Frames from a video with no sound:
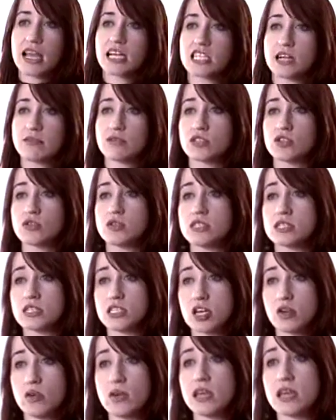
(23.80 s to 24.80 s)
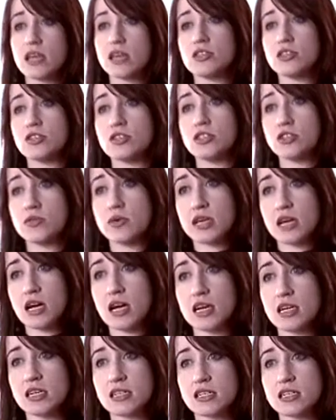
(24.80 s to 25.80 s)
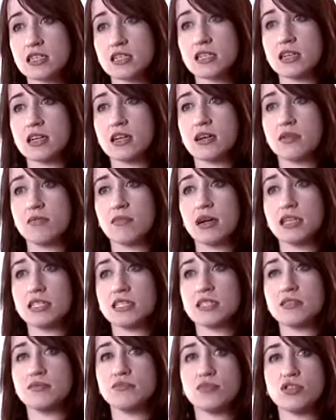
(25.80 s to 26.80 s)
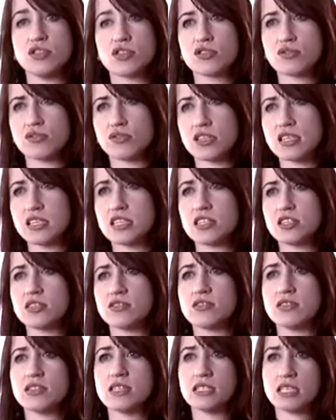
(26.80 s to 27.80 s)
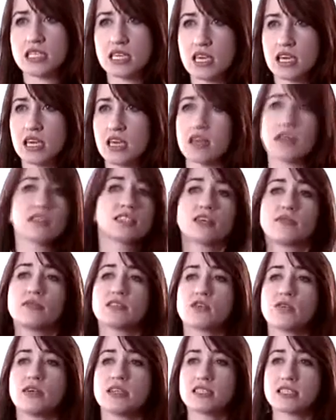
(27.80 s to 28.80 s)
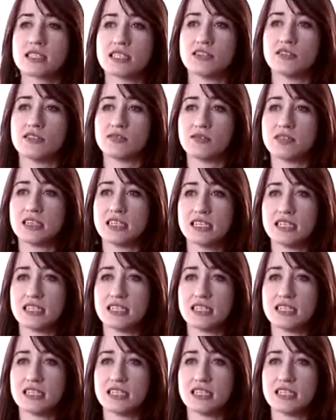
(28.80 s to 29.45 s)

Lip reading: age, I was always sewing and doing art. I did musical theatre and singing, so it was always still